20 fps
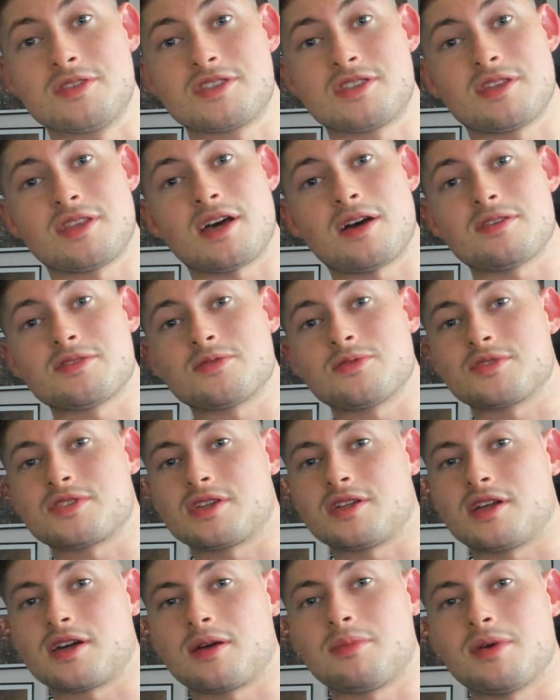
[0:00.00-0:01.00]
So that was also
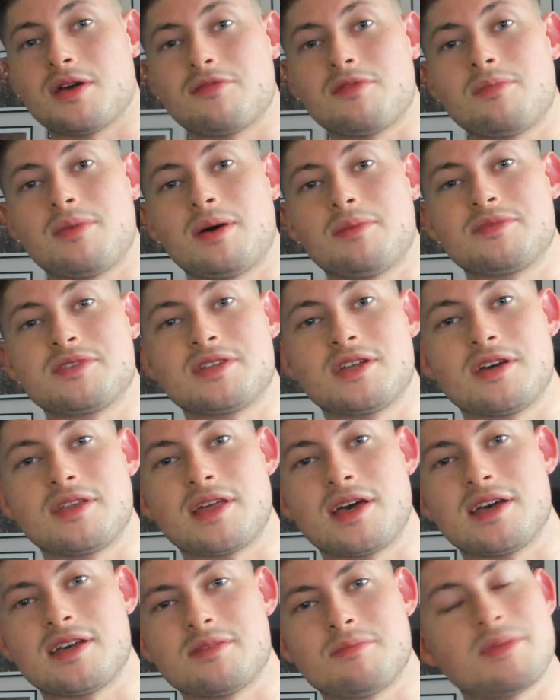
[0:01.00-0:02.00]
like a bit of a bump to know
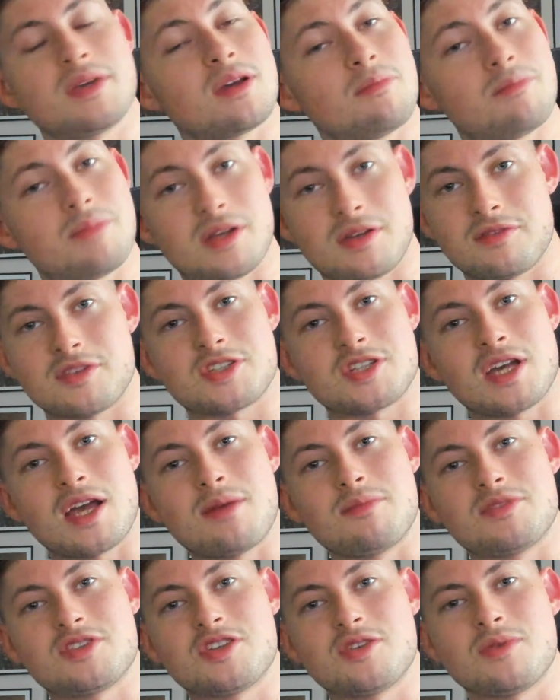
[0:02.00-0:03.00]
that it'd be a bit of a
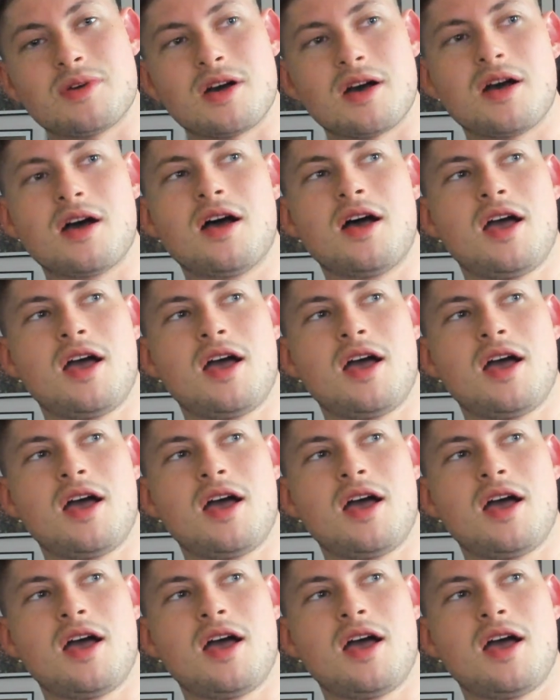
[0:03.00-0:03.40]
shame to